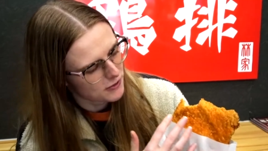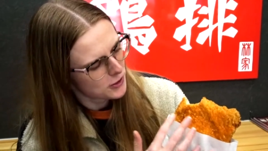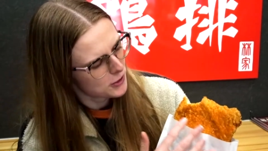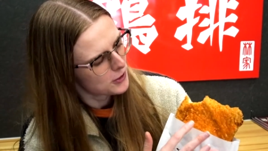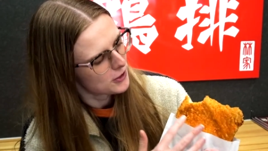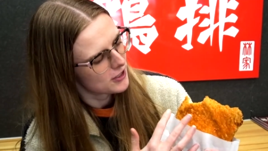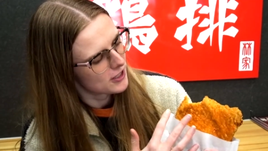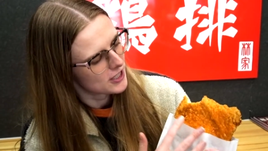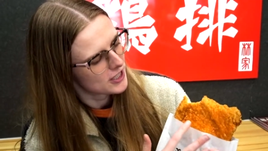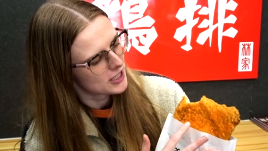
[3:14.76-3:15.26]
of
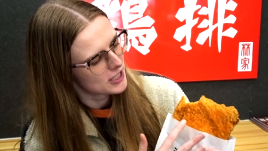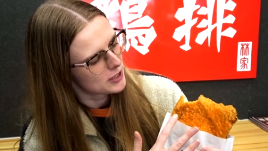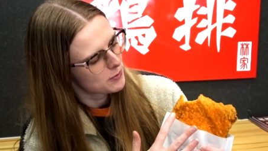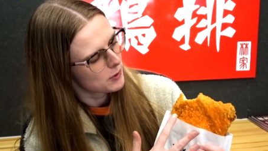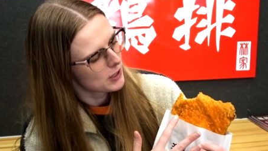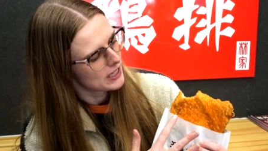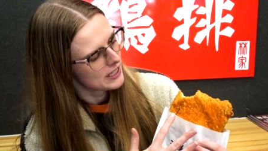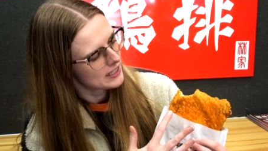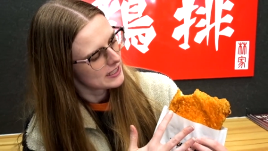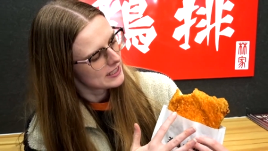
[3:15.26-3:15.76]
togarashi
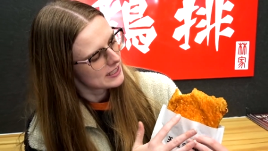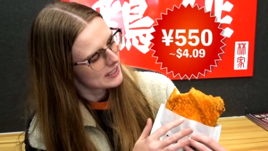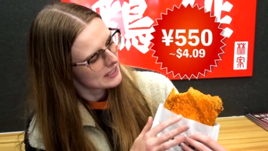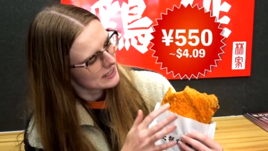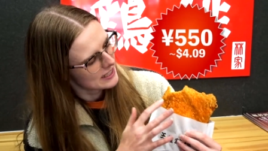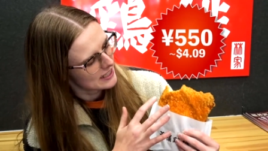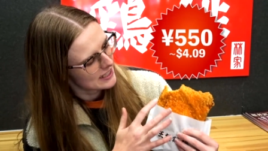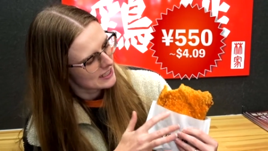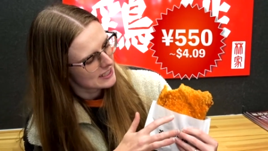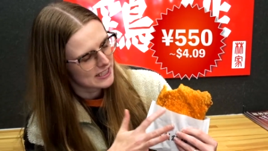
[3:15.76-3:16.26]
spice, and
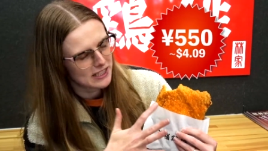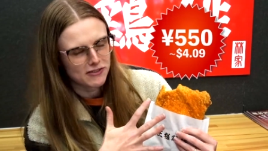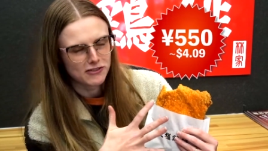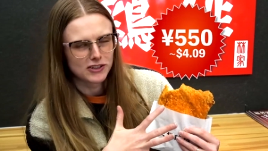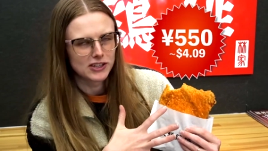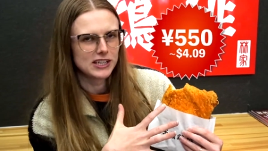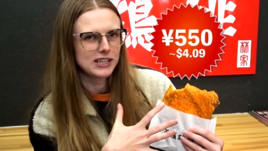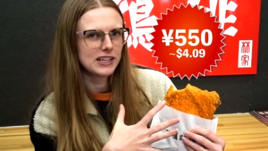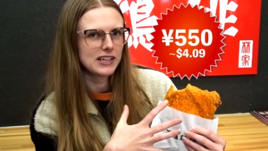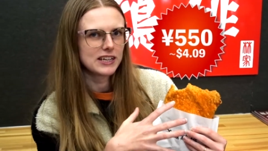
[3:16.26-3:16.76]
then there's
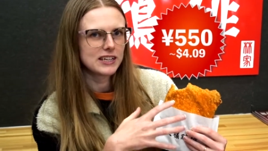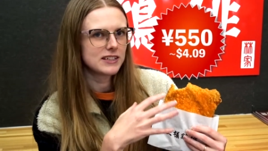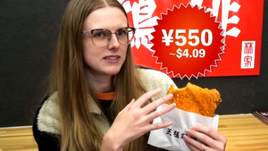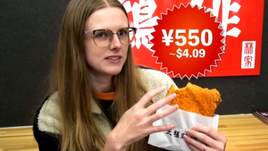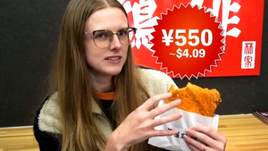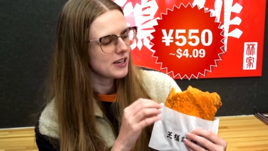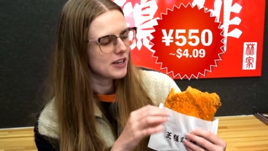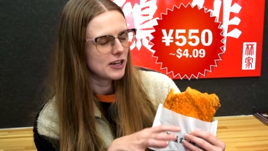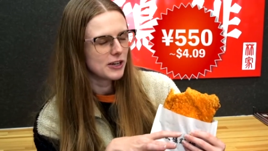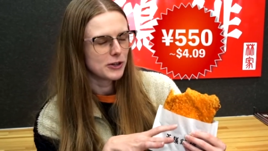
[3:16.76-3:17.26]
definitely like
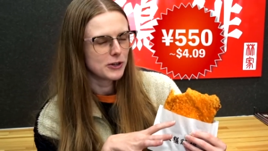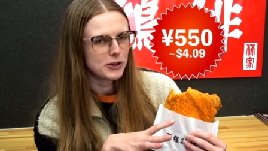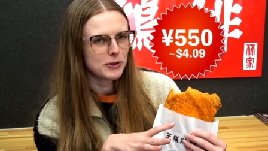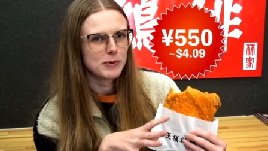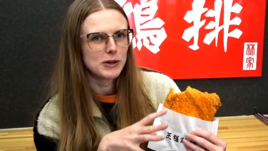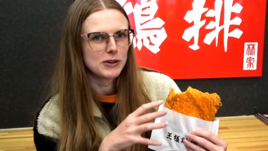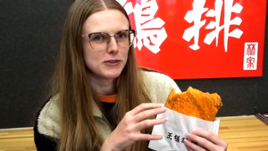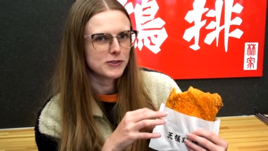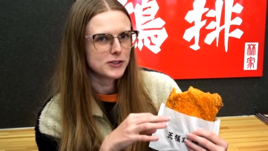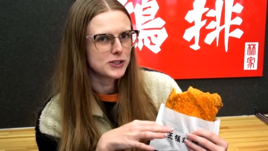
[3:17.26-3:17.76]
a good
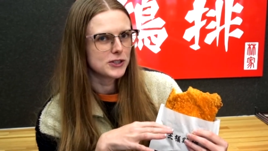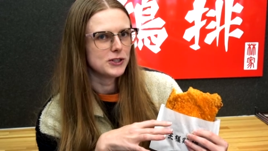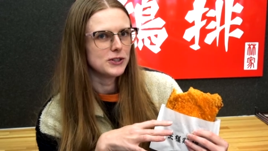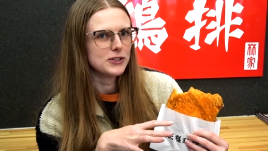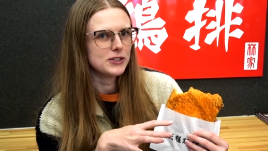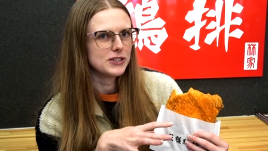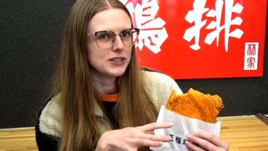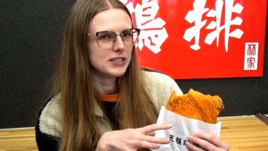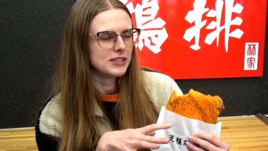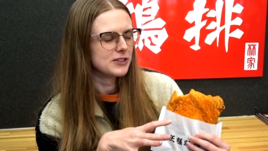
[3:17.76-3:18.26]
amount of salt
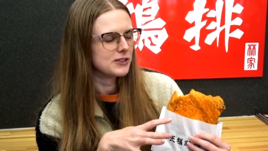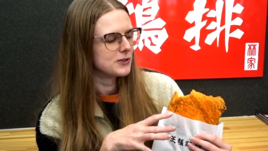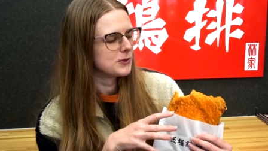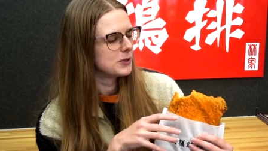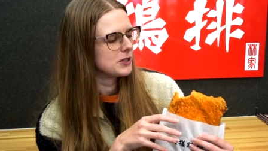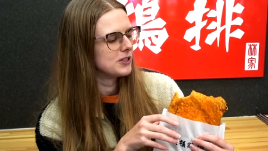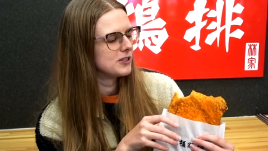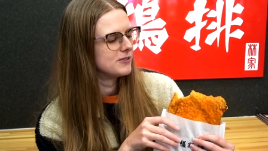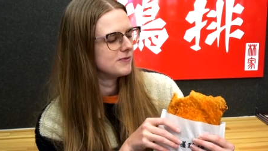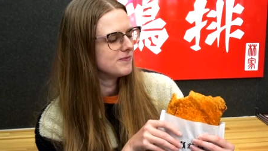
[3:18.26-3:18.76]
on there as
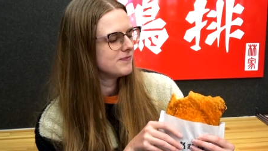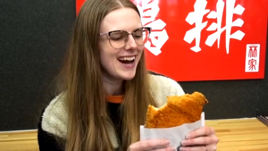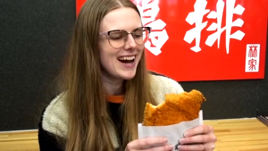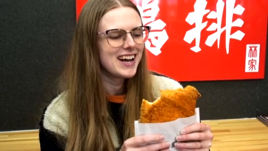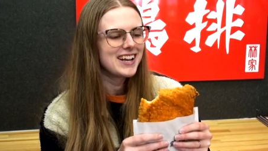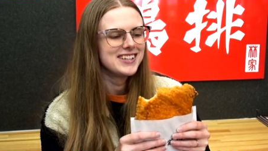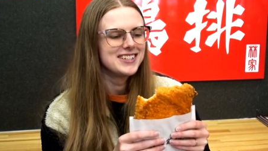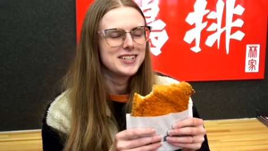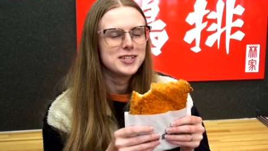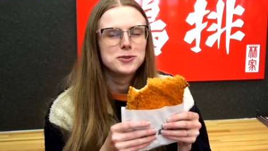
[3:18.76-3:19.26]
well.
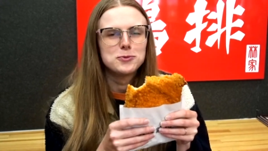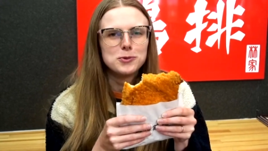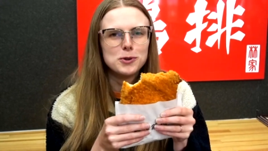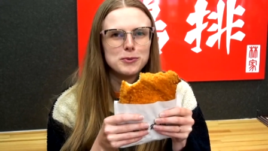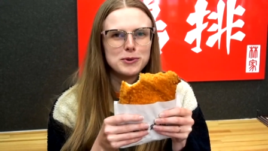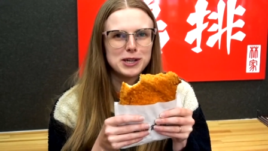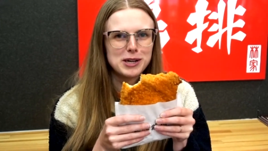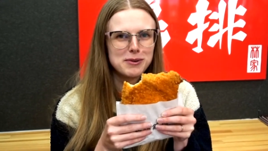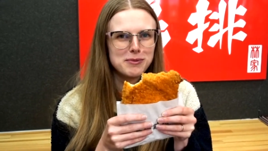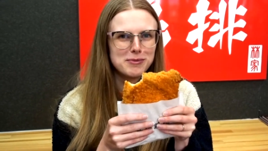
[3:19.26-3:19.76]
And it's
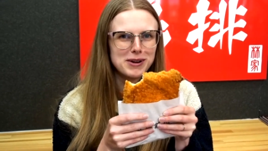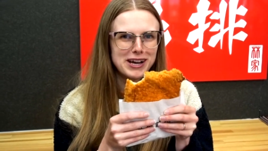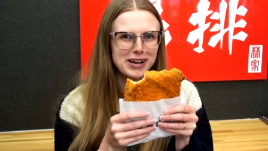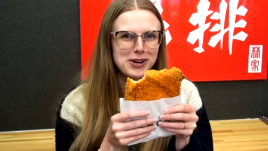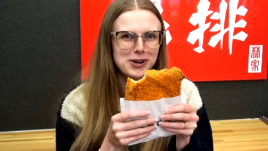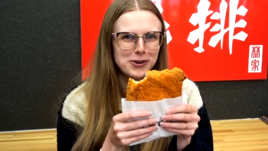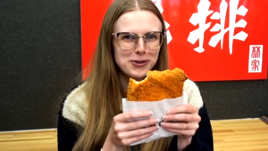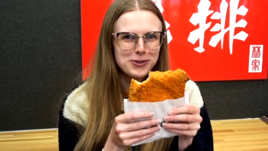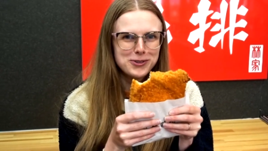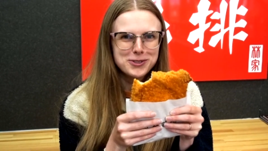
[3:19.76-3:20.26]
warming up my
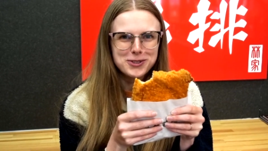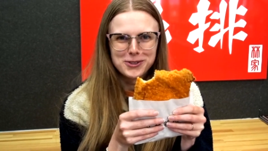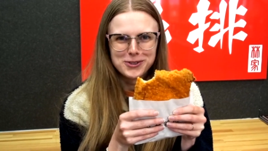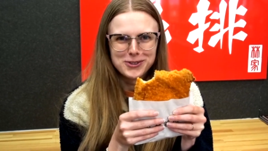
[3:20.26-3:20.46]
cold